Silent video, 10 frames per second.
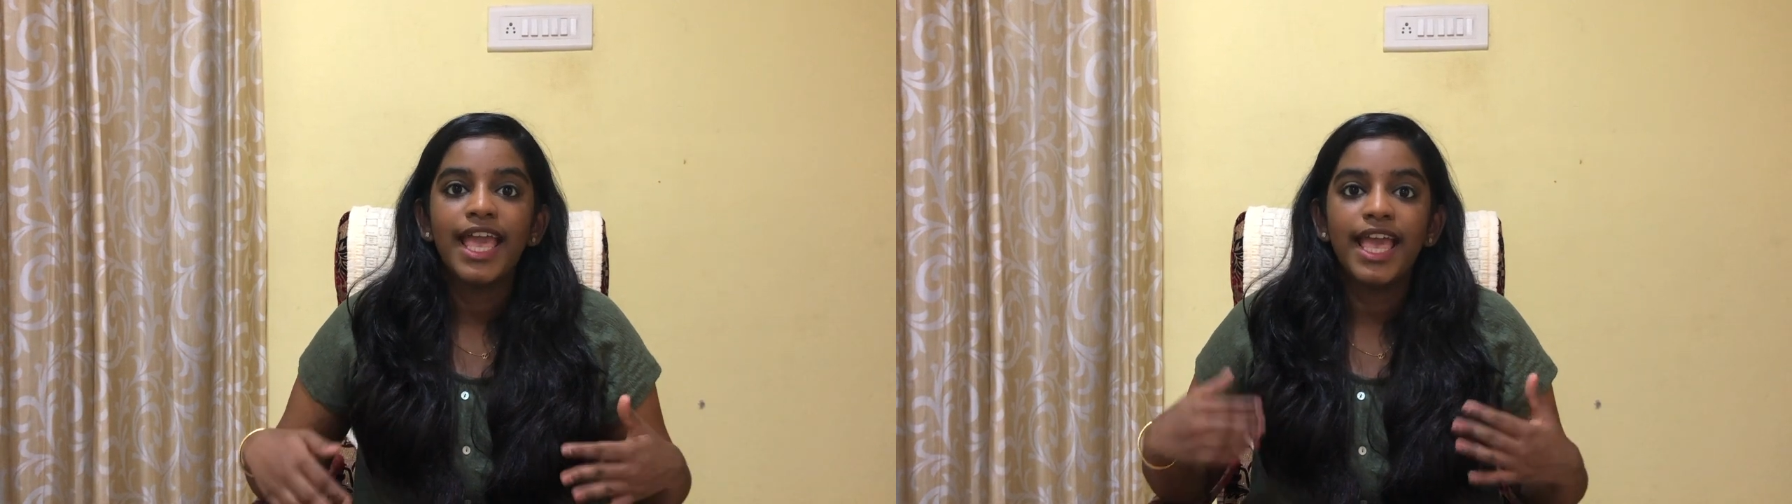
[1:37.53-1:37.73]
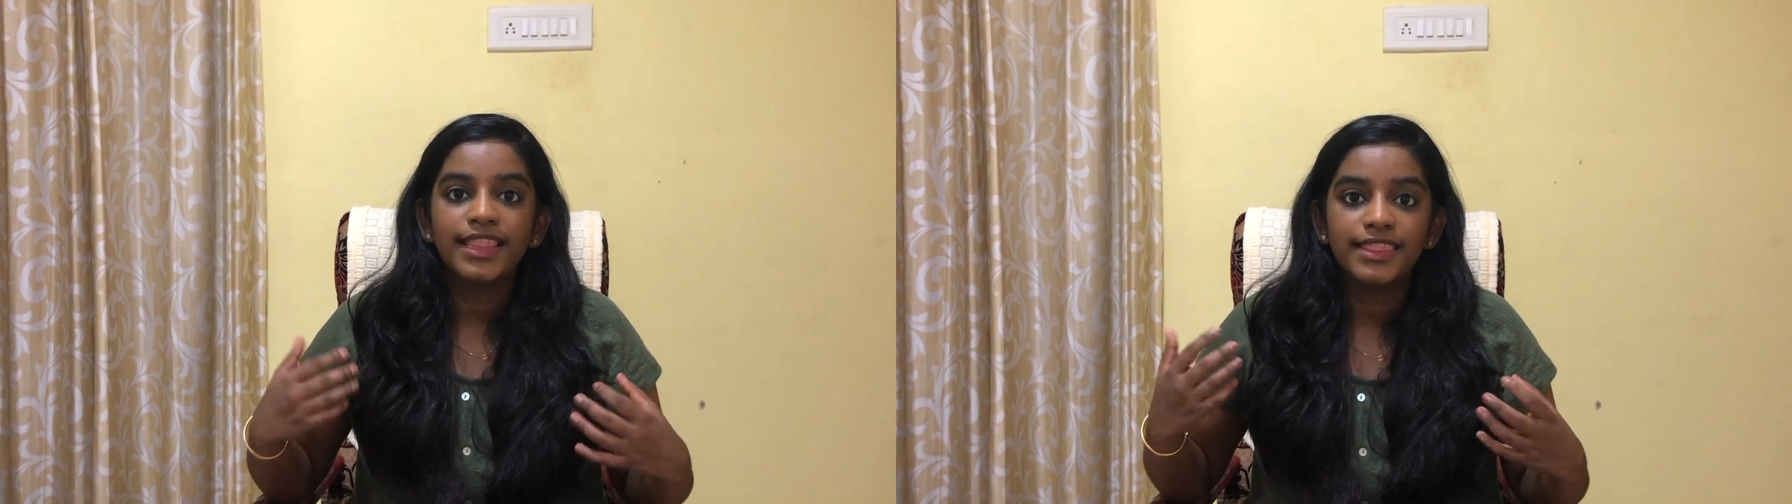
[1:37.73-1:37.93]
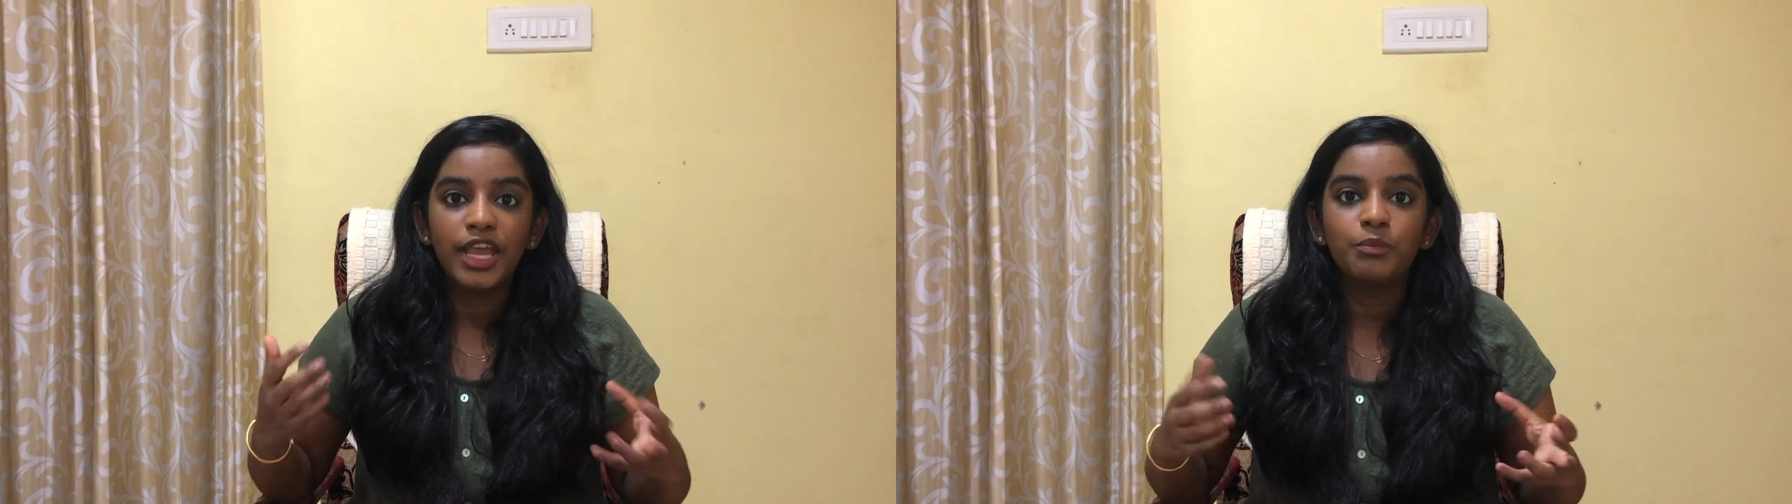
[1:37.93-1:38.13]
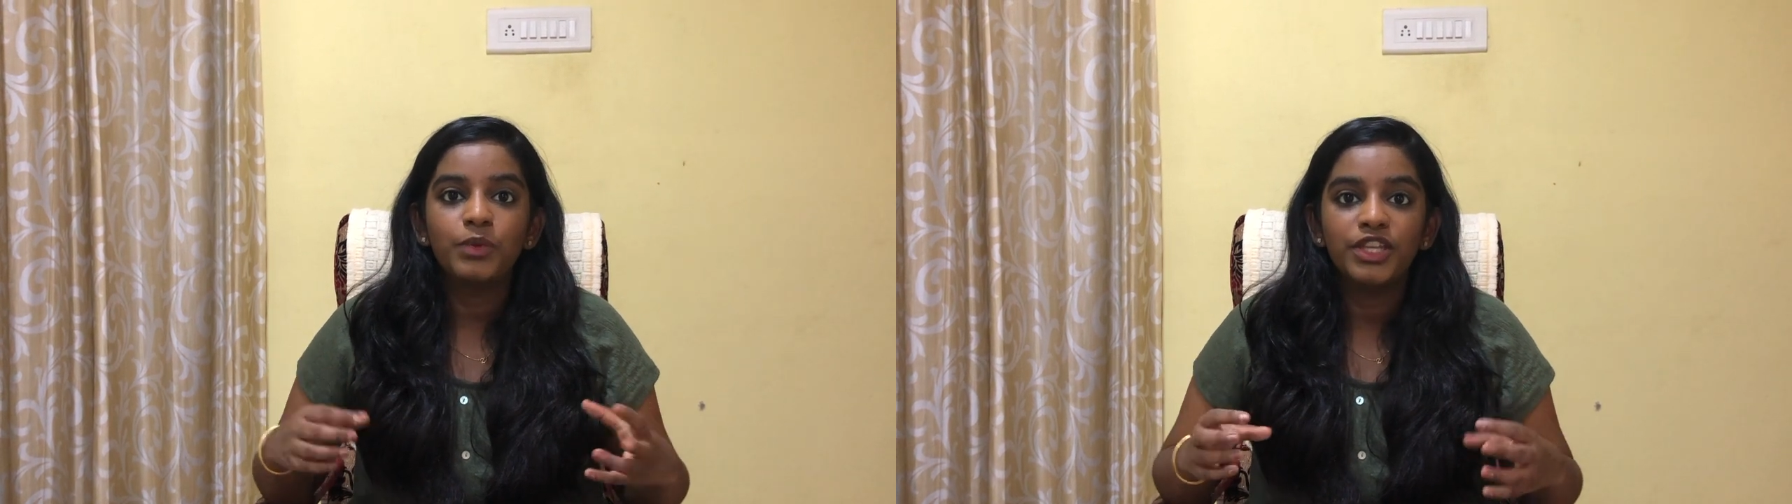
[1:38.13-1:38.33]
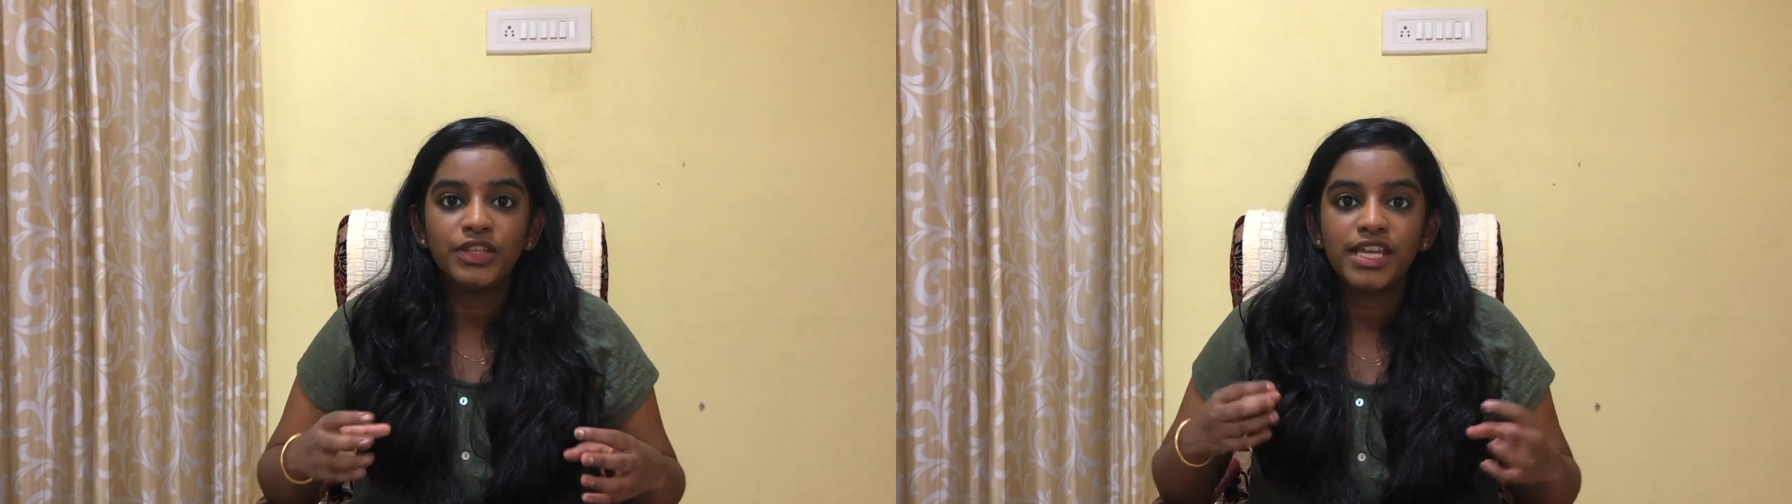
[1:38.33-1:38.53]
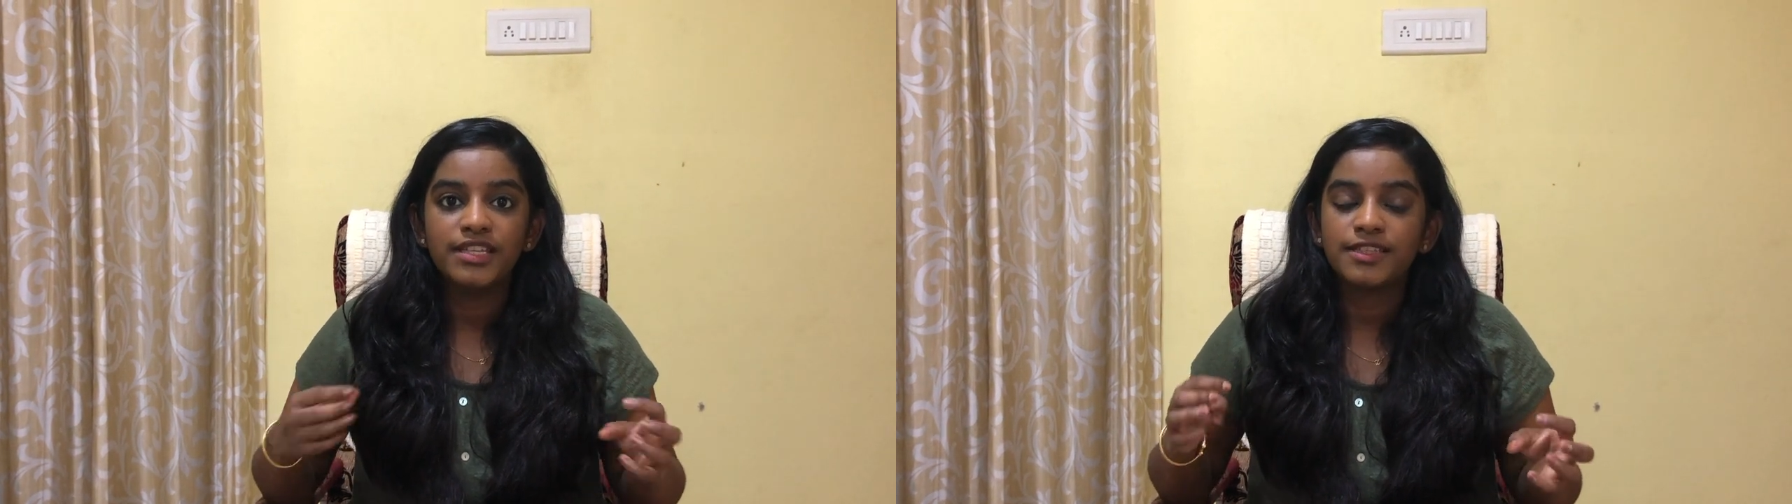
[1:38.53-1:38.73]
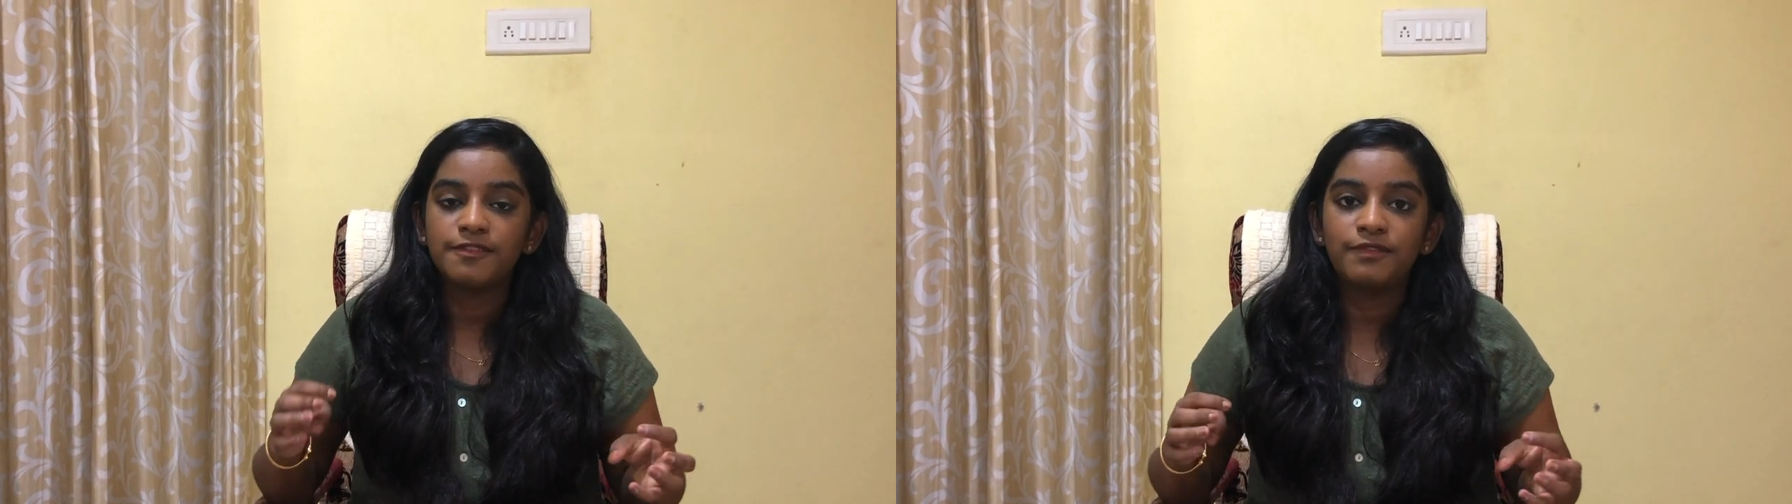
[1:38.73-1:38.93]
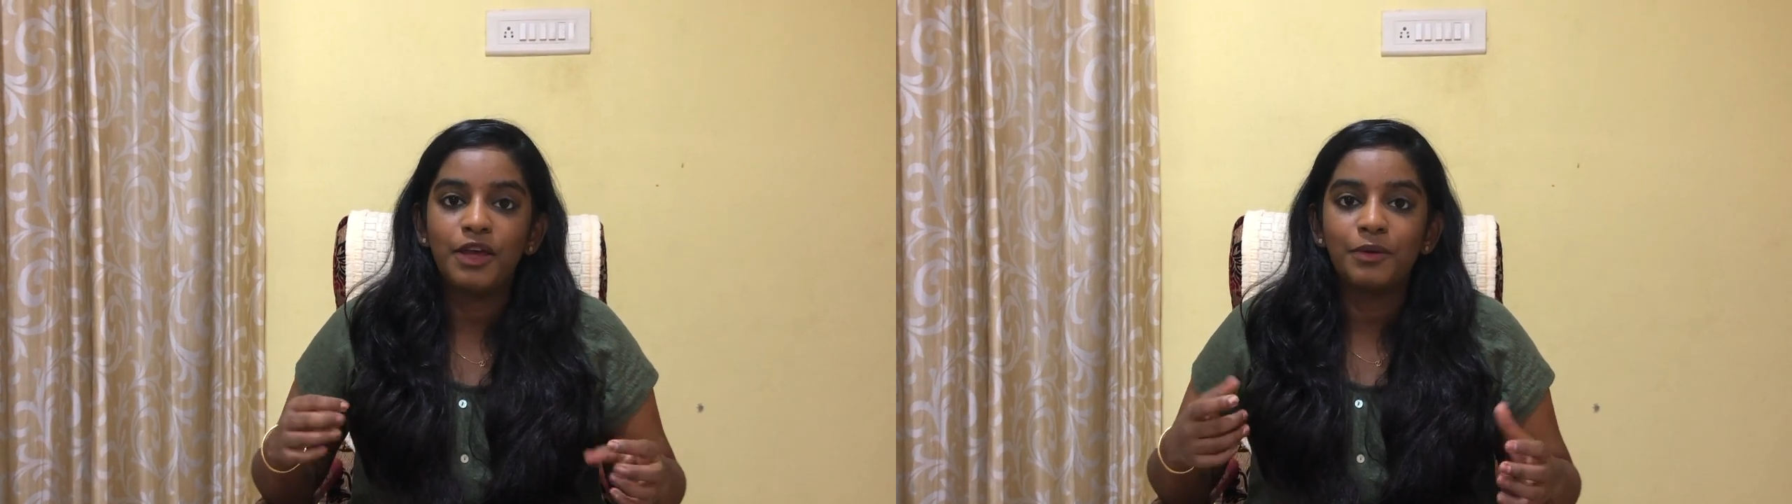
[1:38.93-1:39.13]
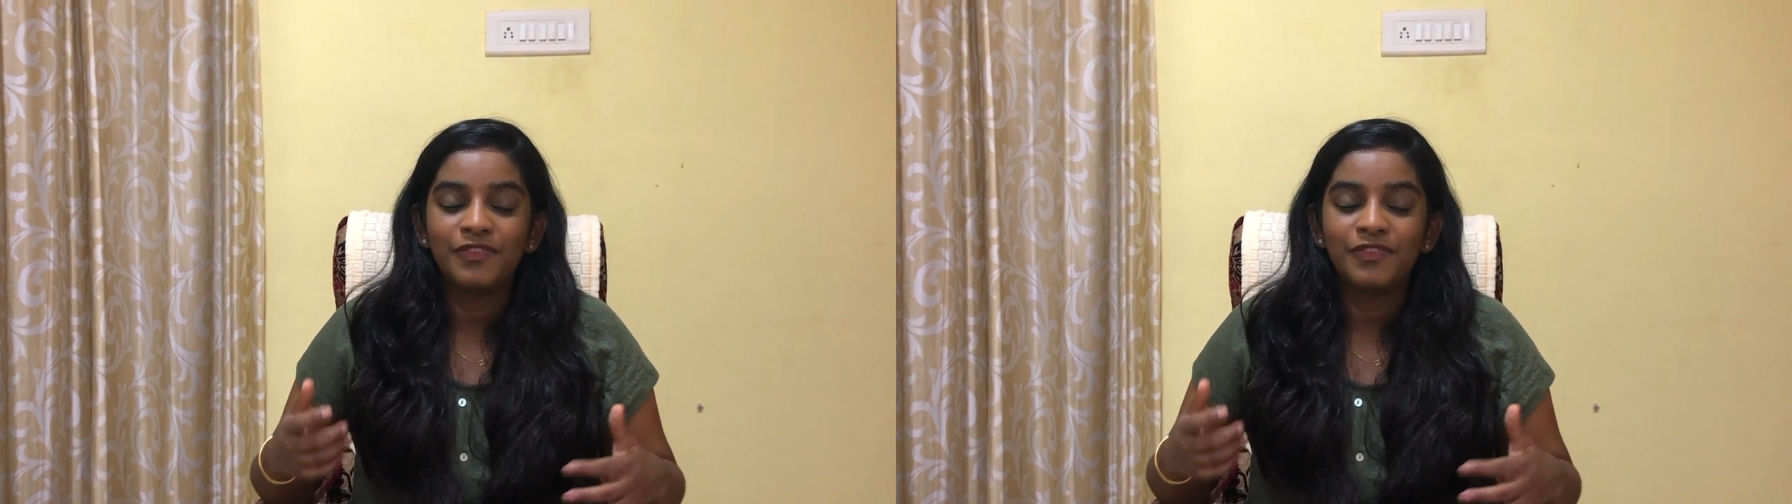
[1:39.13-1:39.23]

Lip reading: and then when you get into the flow